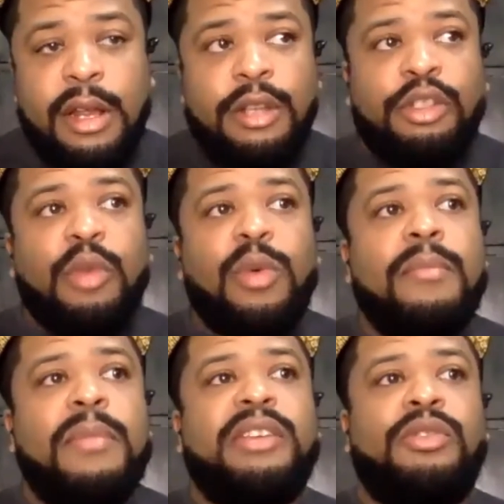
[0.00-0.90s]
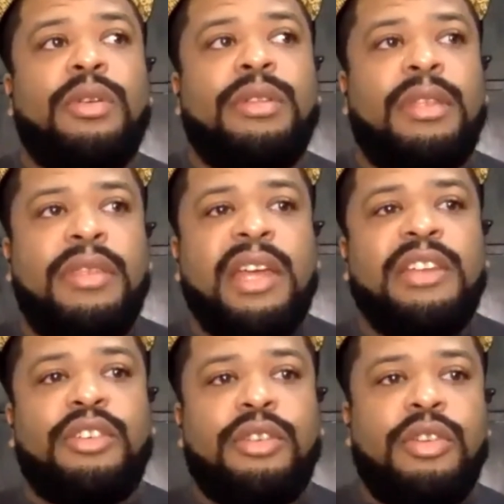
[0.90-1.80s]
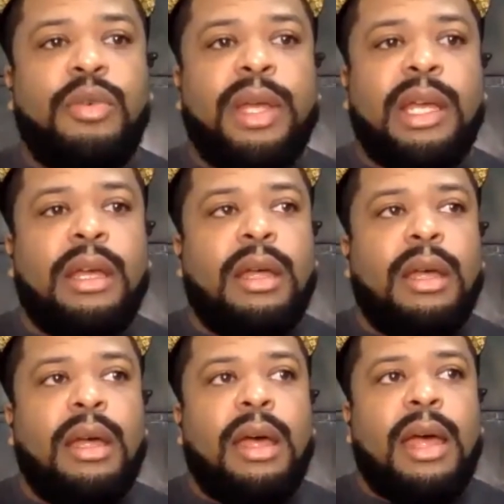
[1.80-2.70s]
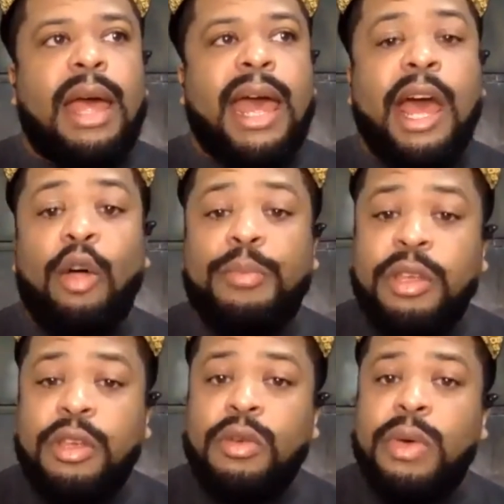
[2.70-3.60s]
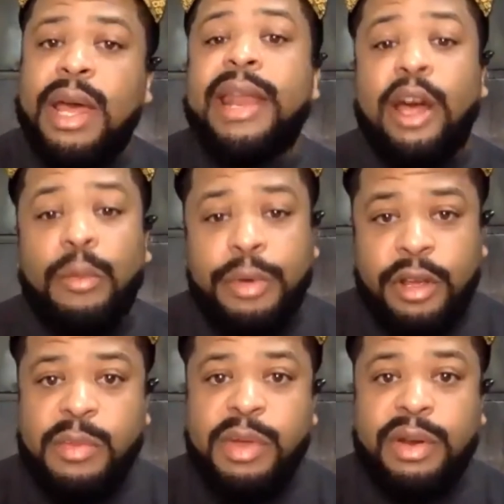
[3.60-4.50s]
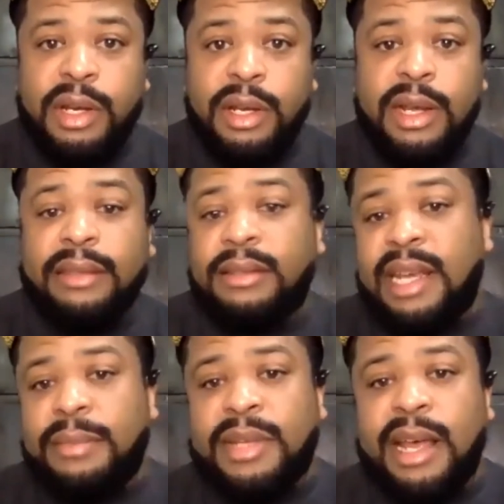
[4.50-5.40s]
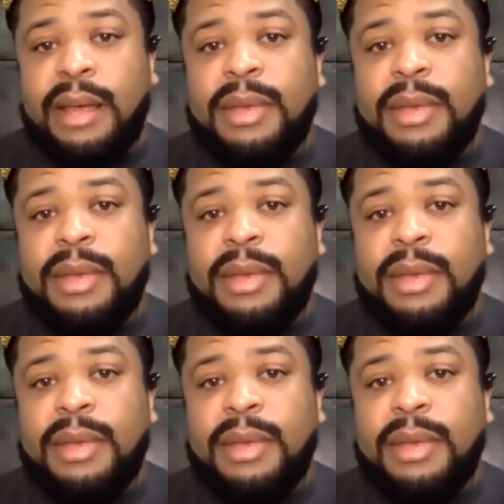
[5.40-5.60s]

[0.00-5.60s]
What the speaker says: So you want to make sure the things you're doing help you and help your community at the same time.